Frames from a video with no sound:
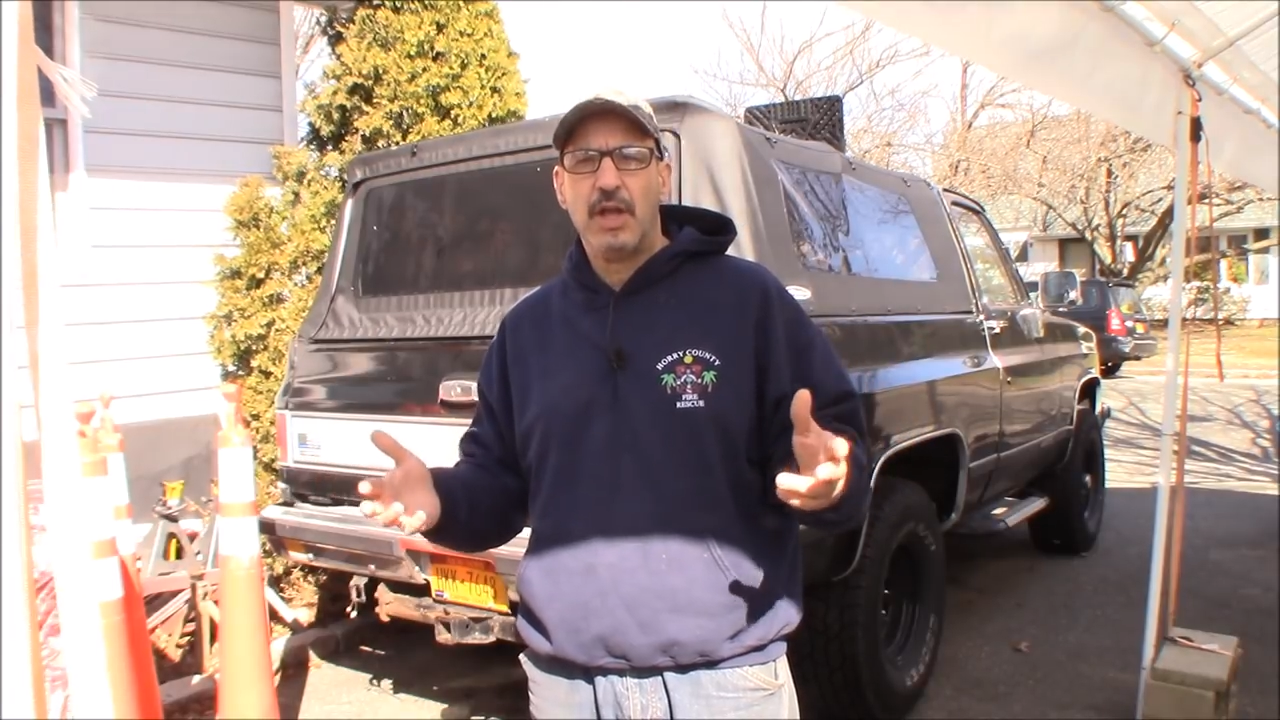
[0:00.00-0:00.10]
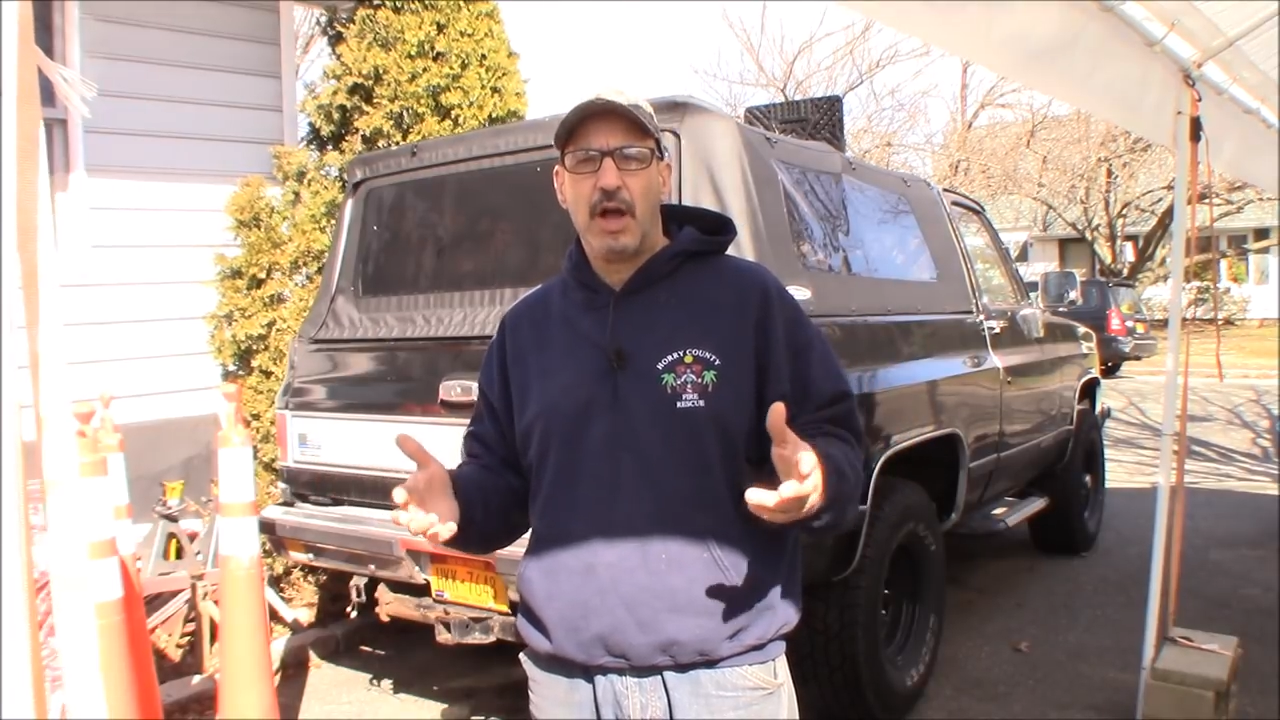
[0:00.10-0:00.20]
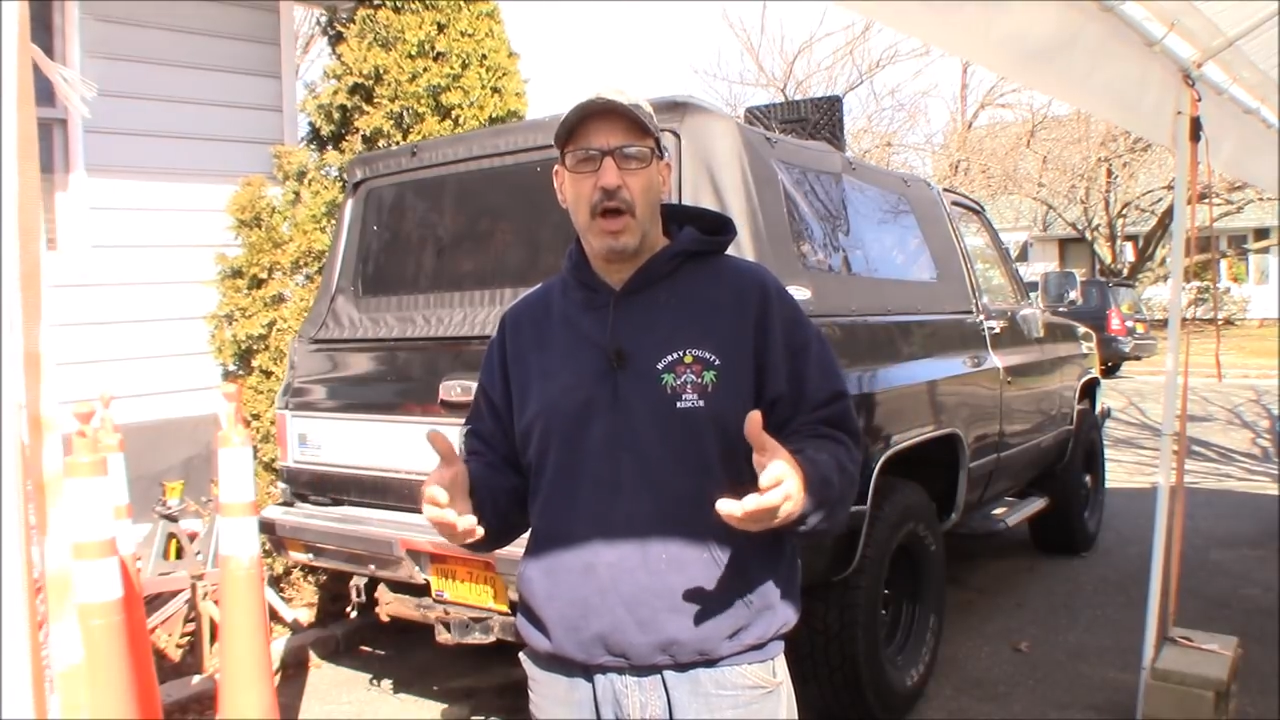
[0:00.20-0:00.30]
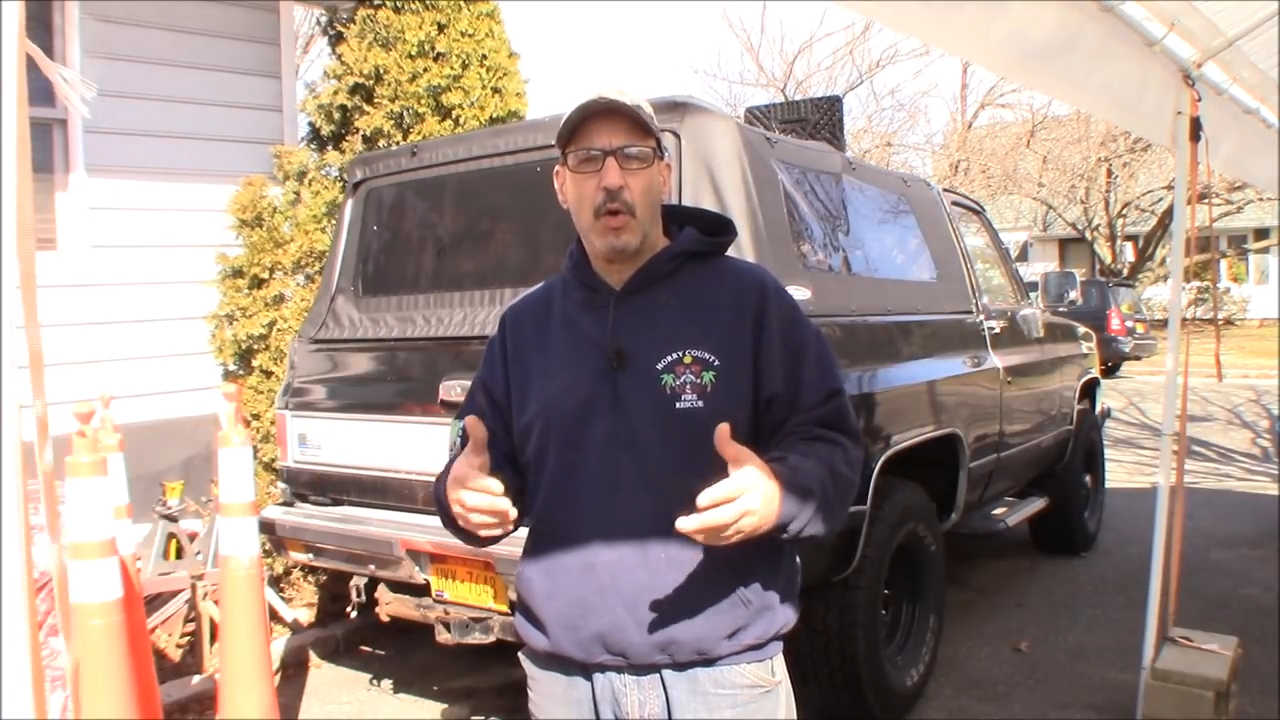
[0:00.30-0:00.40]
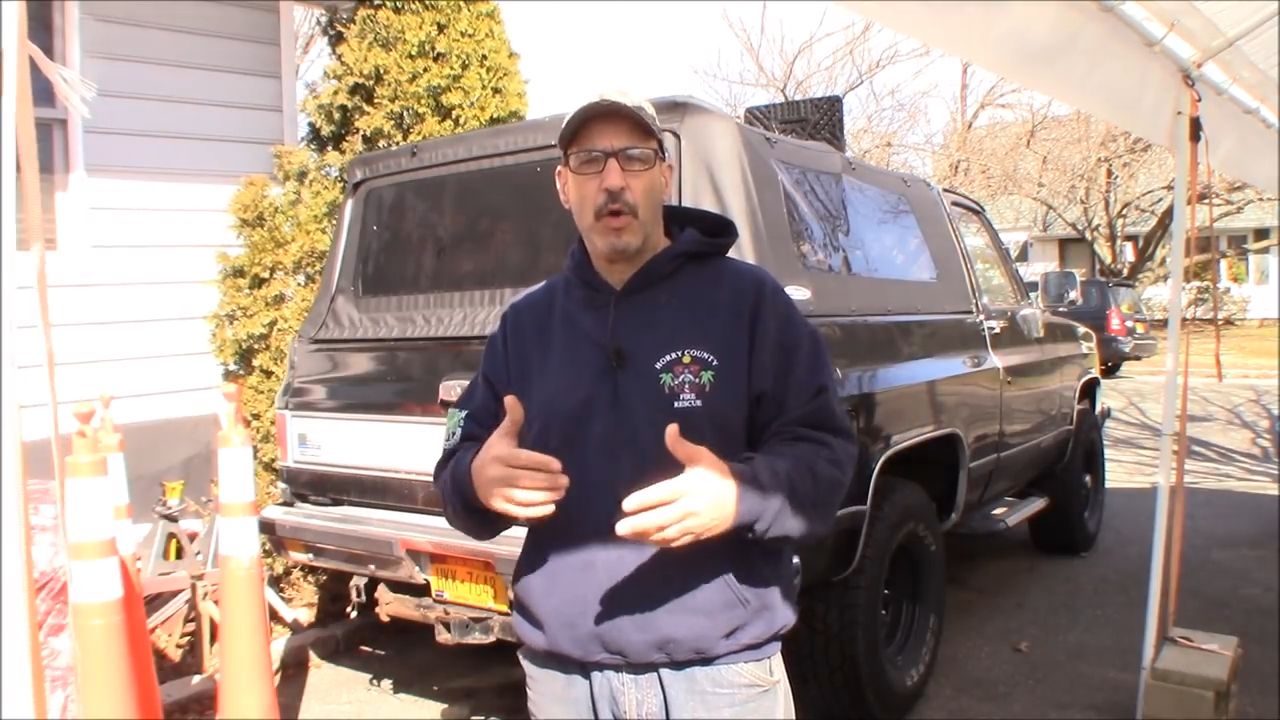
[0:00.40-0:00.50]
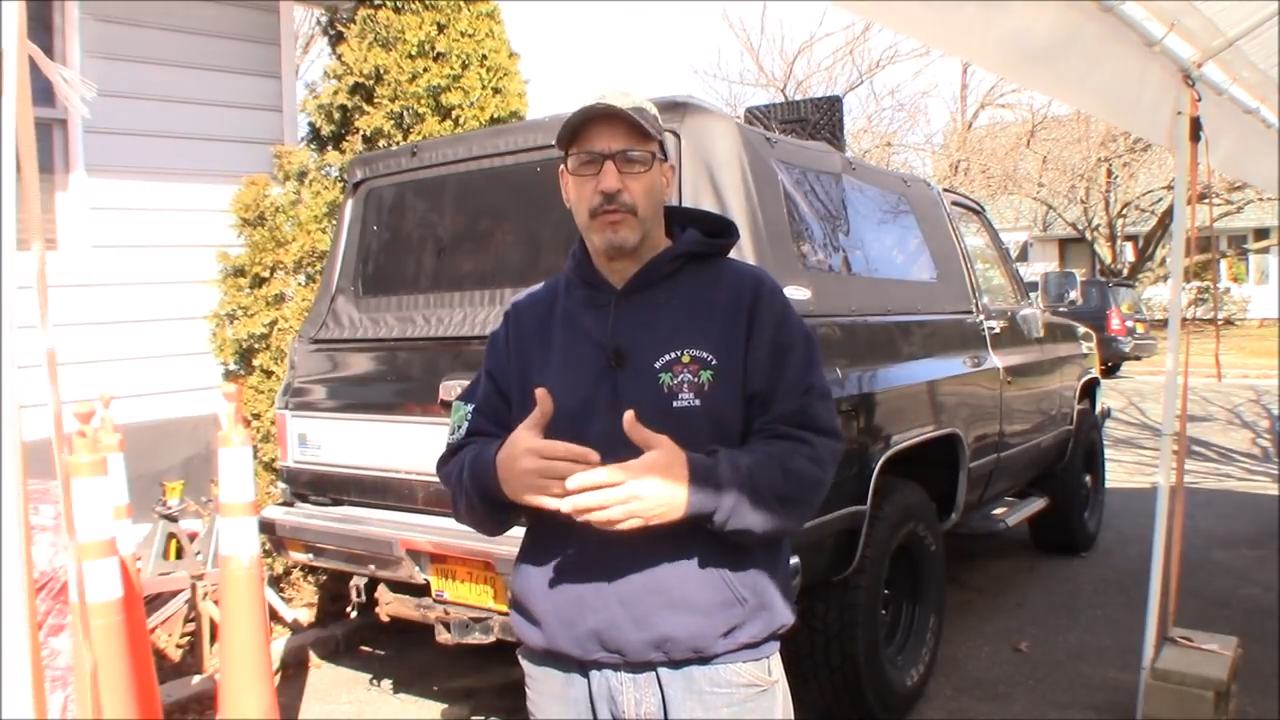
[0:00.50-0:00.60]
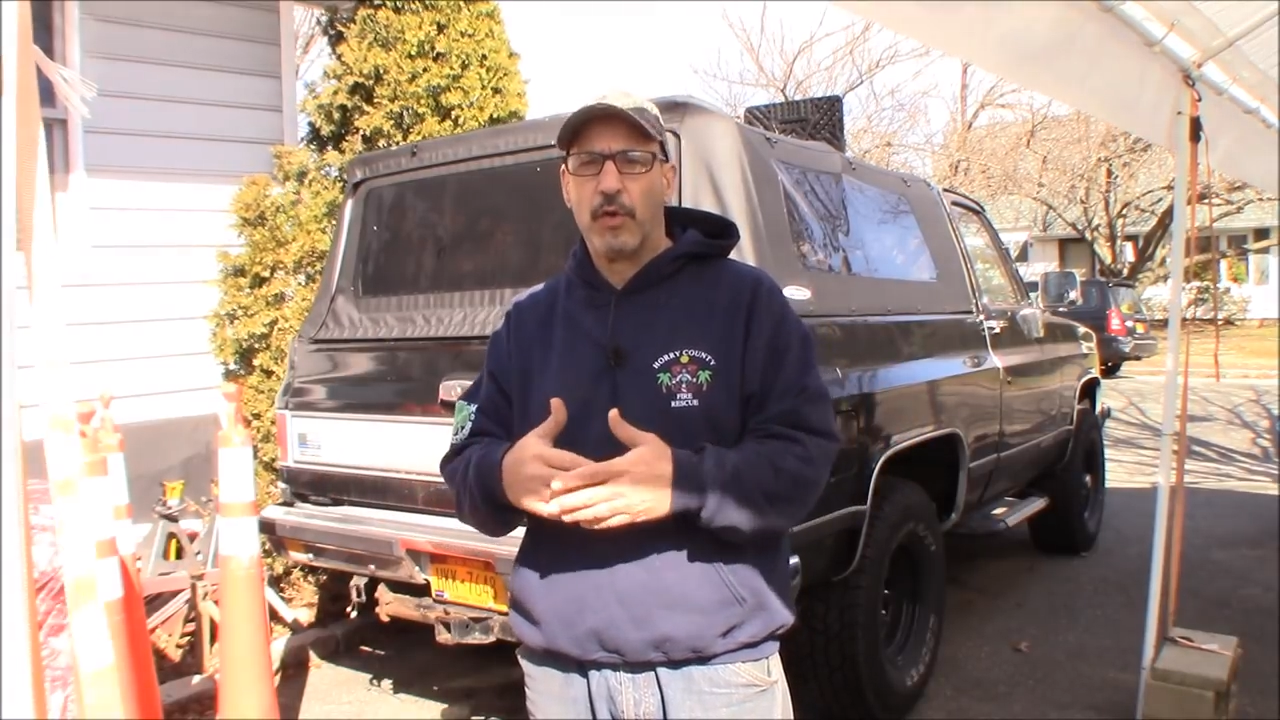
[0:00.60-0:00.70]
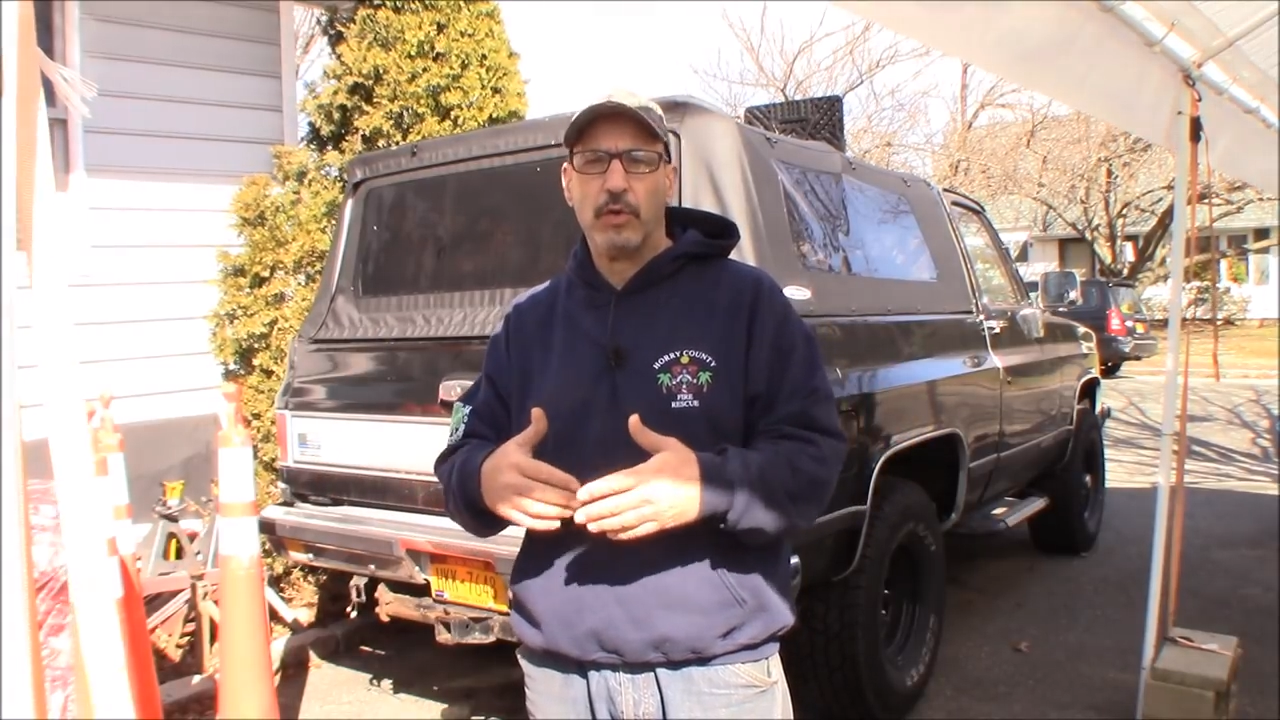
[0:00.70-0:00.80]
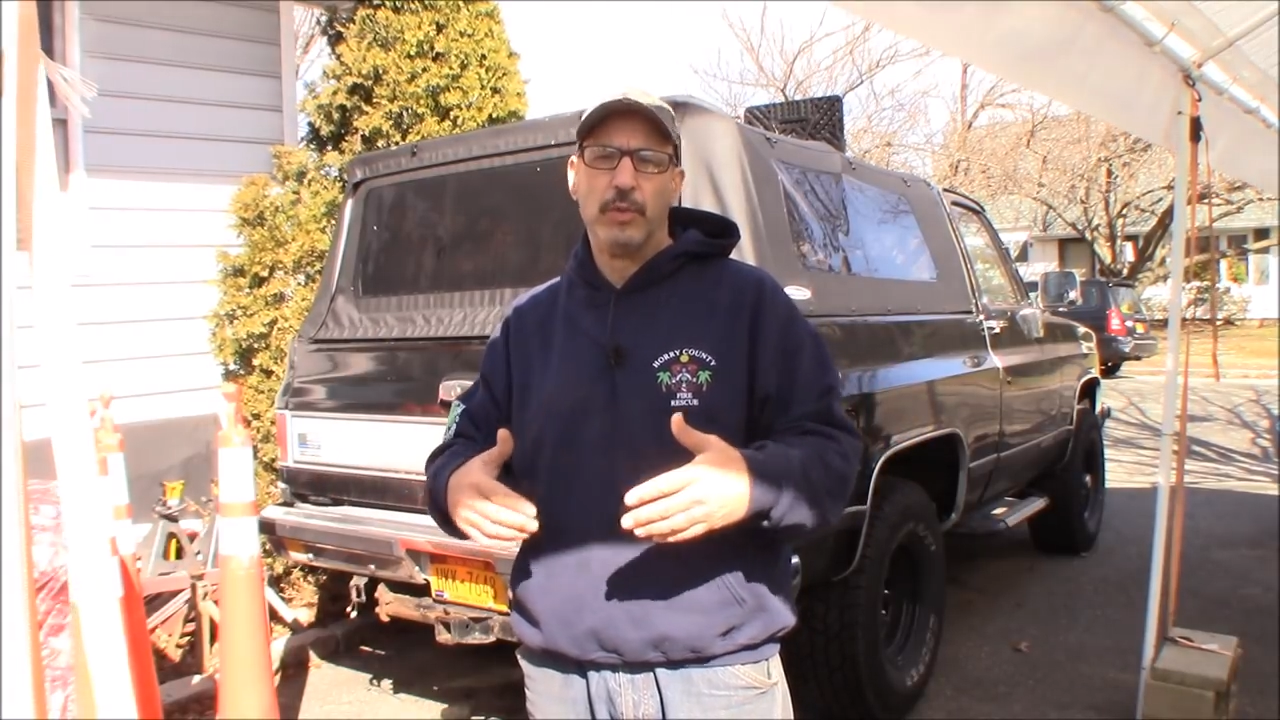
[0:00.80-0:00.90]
off-road